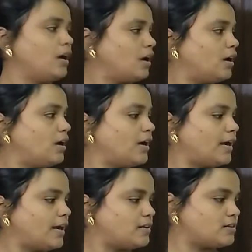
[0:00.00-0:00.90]

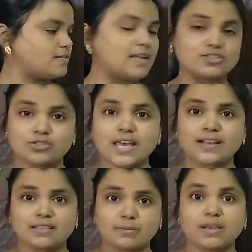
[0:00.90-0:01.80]
and such
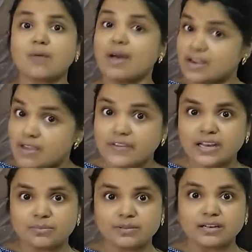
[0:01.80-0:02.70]
that they become
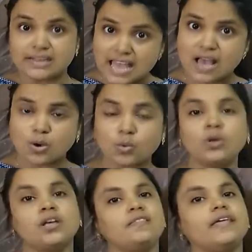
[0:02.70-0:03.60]
unavailable now,
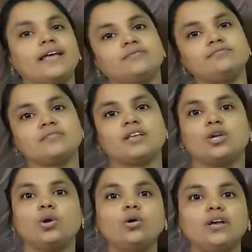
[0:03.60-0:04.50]
then
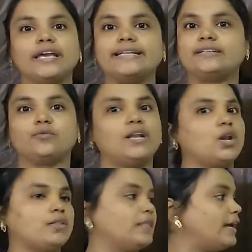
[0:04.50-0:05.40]
it
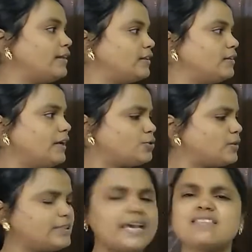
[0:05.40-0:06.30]

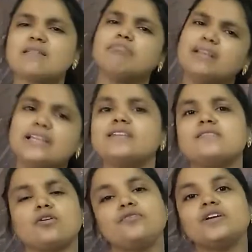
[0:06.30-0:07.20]
will take some
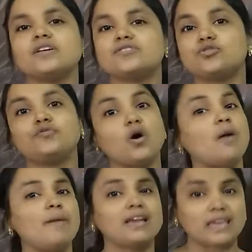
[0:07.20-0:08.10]
millions of years to
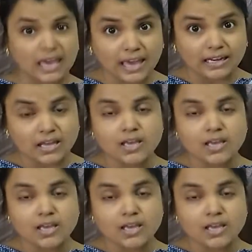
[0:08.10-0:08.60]
form again.